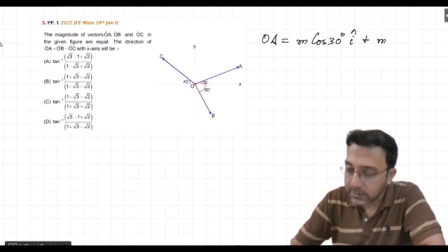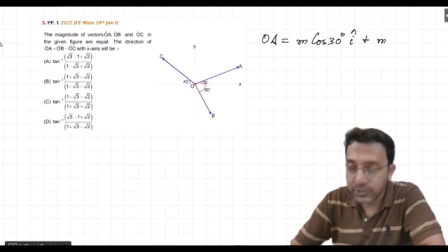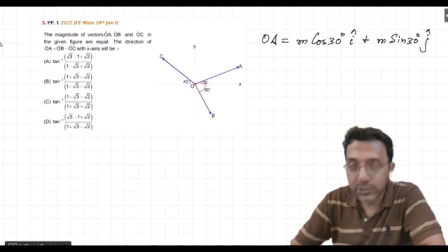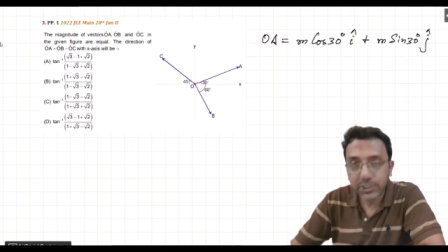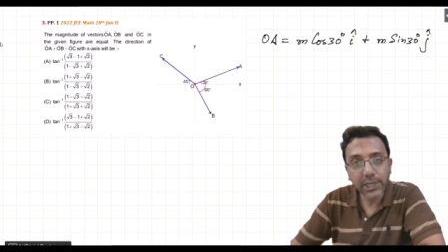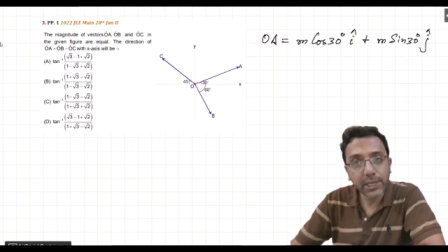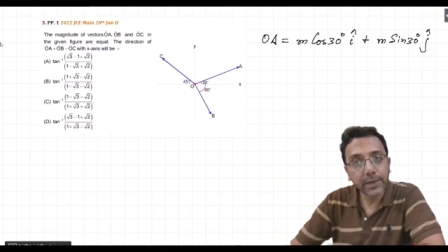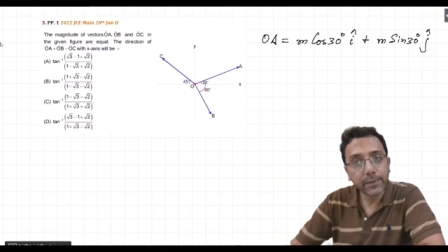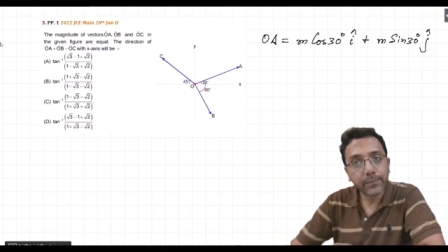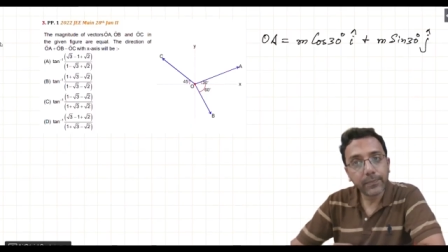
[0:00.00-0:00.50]

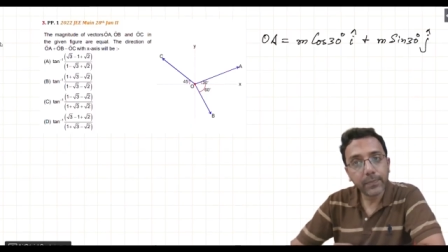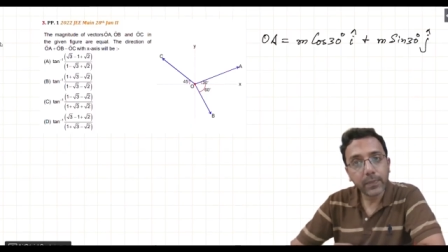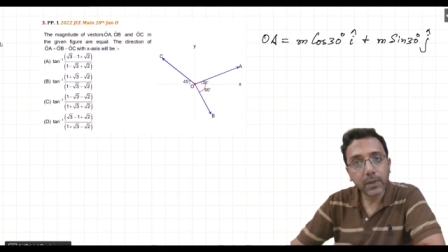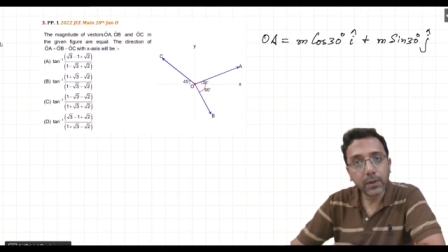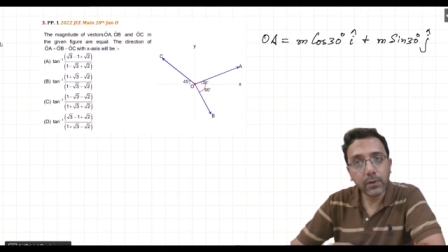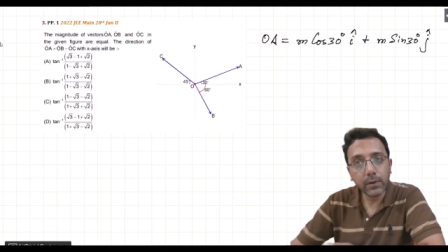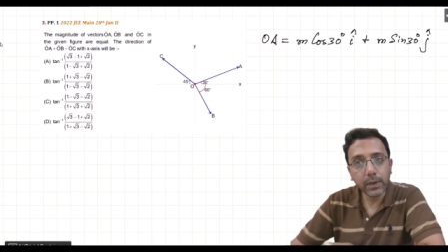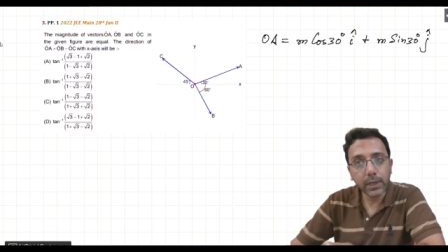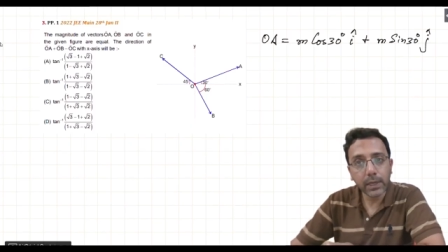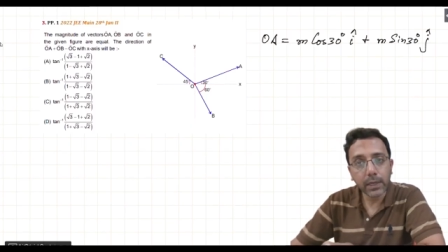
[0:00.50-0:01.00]
j.
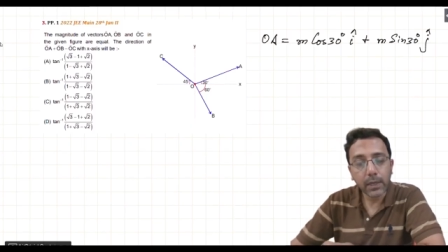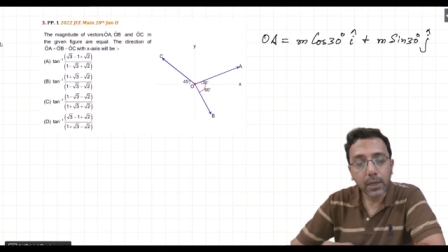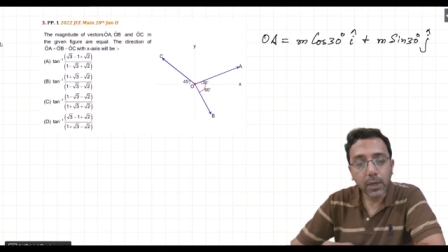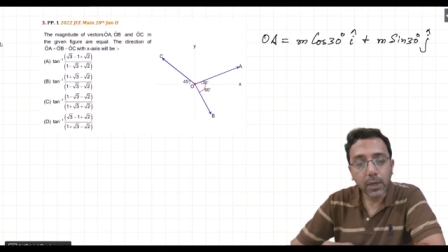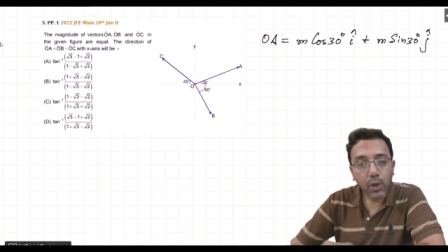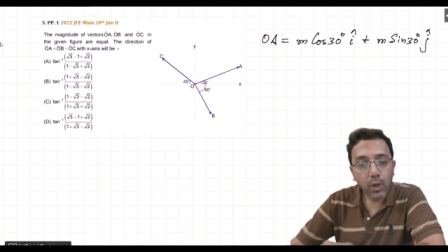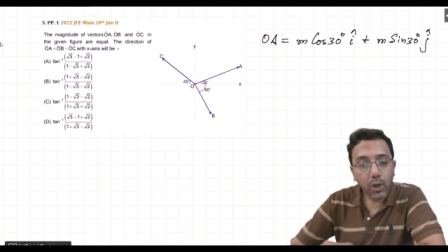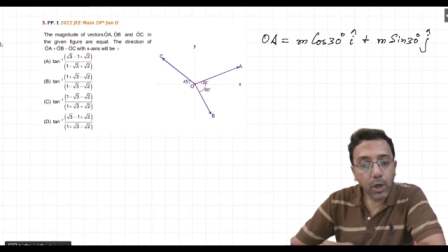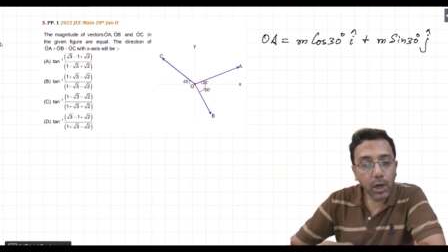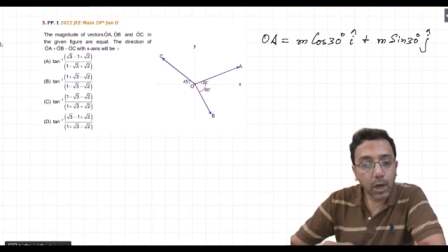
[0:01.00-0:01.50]
Okay,
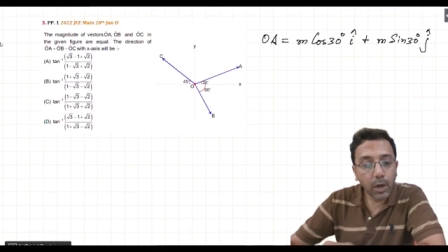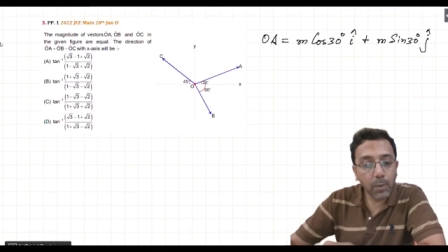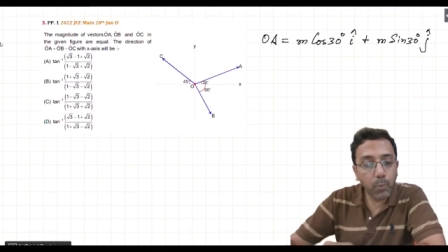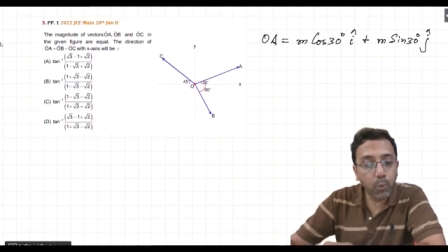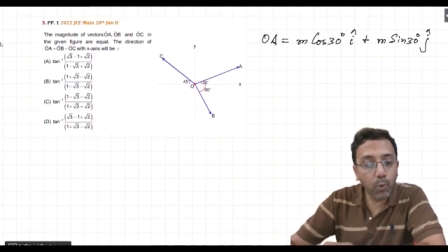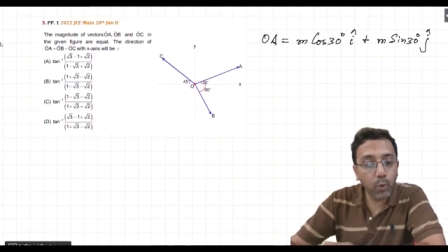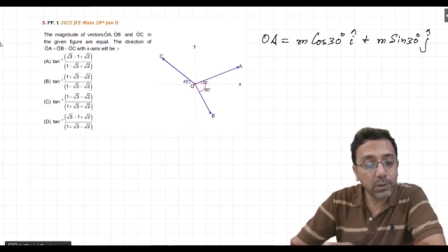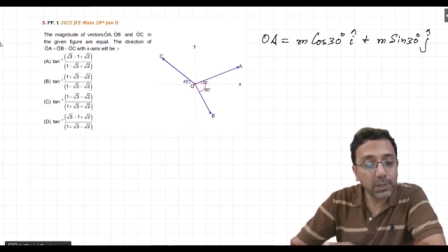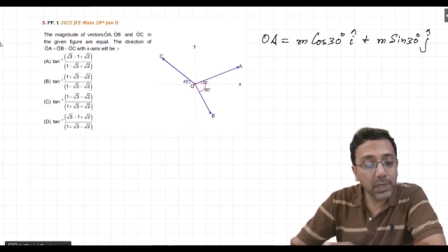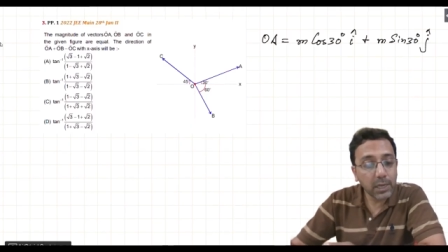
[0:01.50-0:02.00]

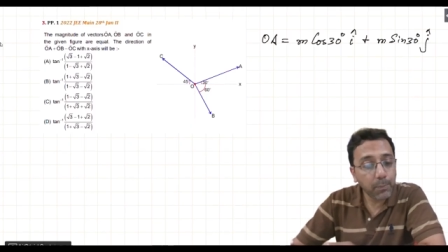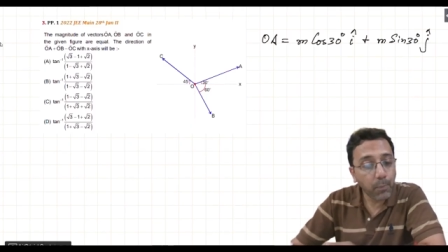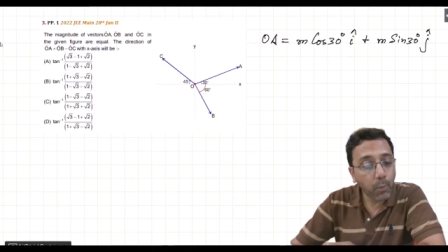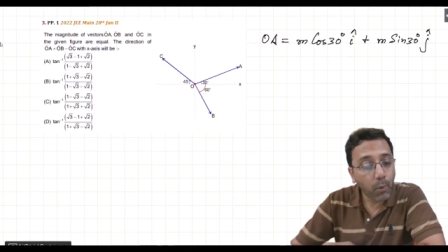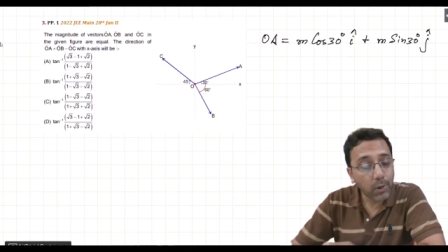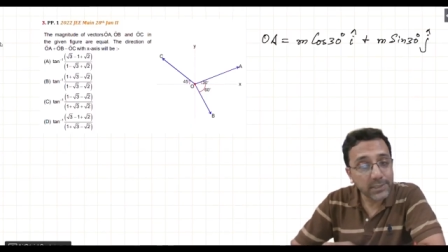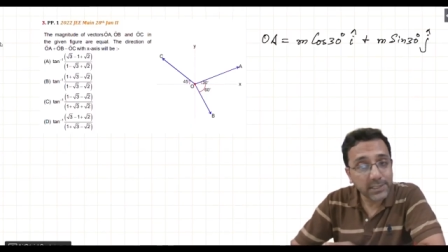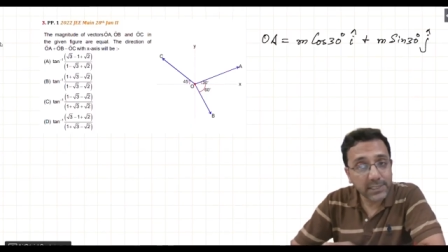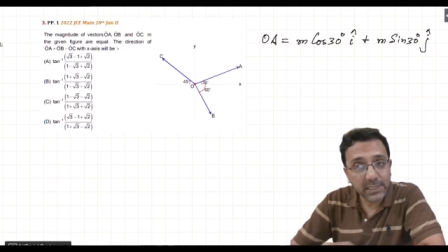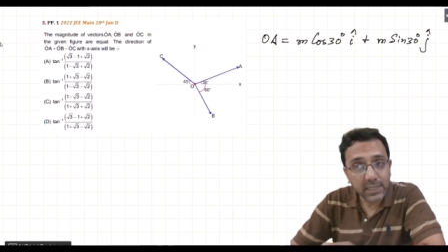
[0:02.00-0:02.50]
both are
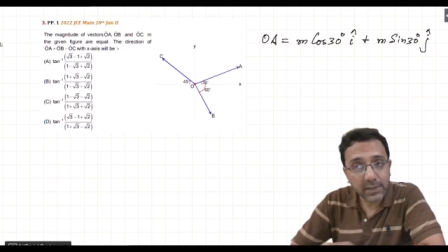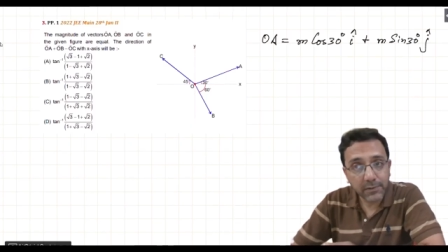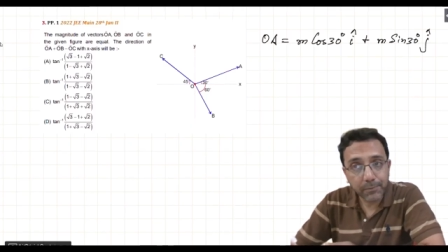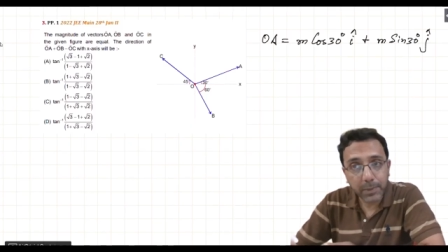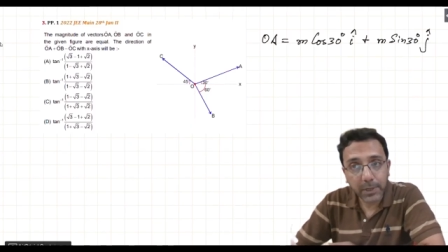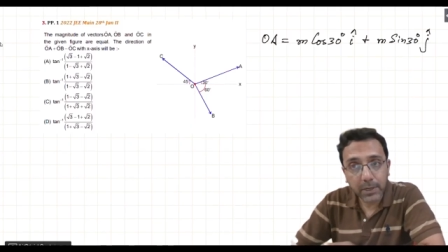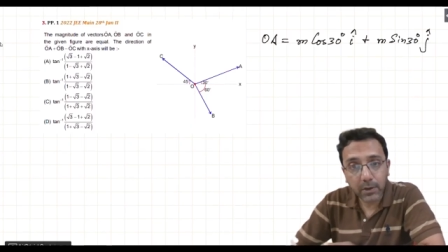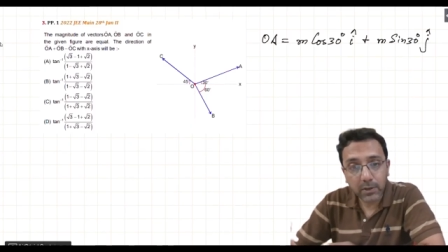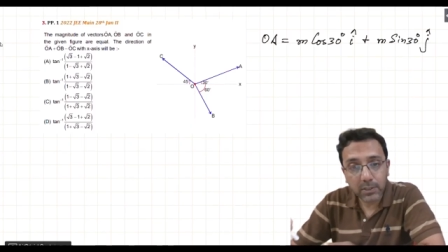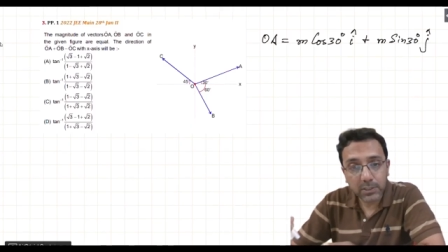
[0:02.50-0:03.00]
positive
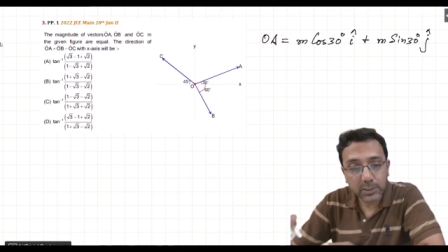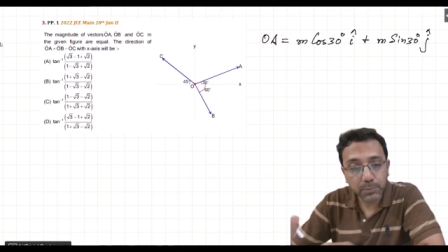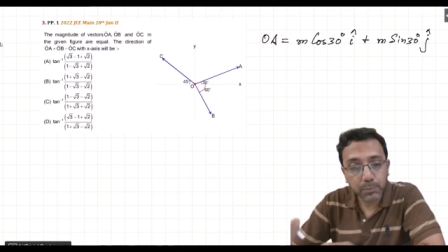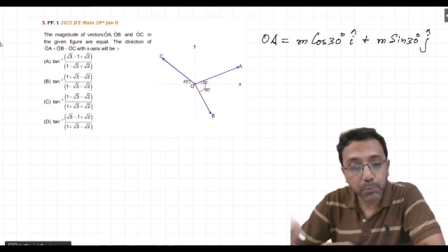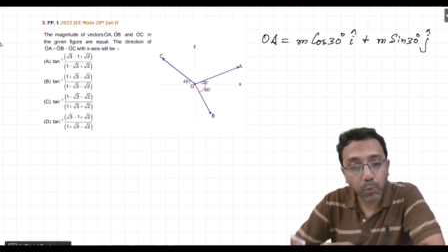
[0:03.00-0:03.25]
because